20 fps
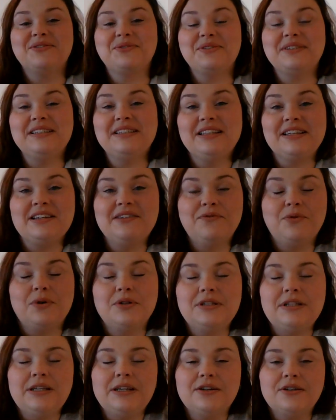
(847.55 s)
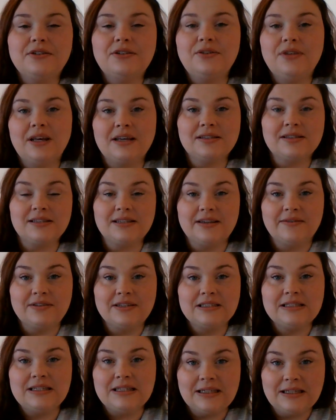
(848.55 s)
really looking forward to the year
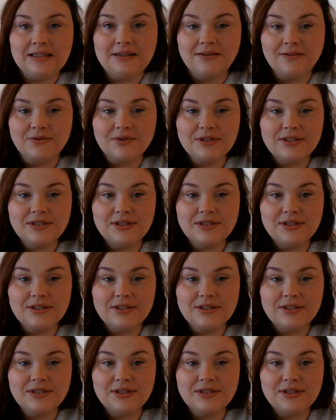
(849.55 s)
2017.